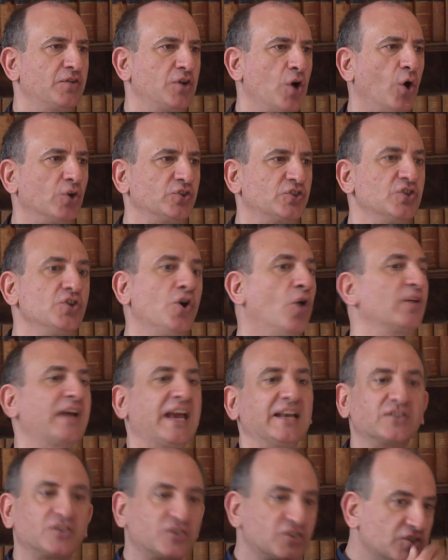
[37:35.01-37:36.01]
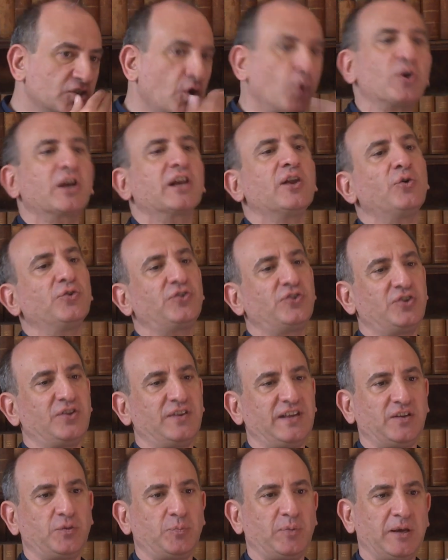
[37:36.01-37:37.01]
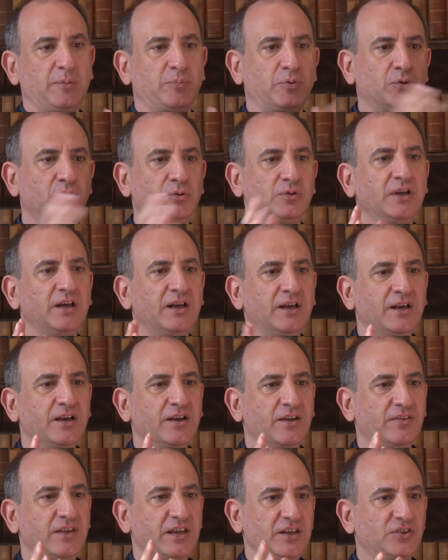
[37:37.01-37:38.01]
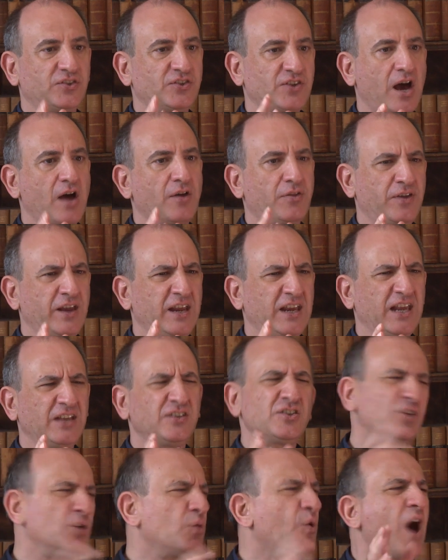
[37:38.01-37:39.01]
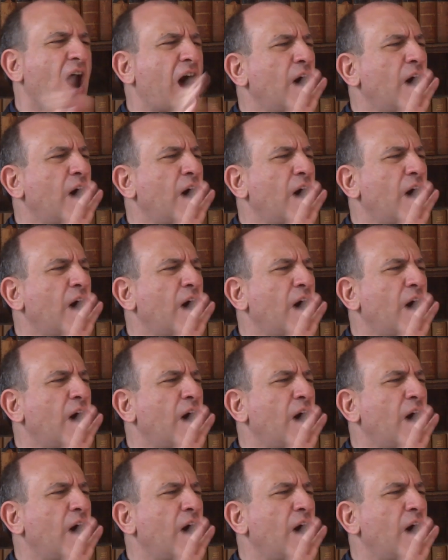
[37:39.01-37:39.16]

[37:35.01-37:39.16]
got to not get so close to these people that you start thinking, do you know what?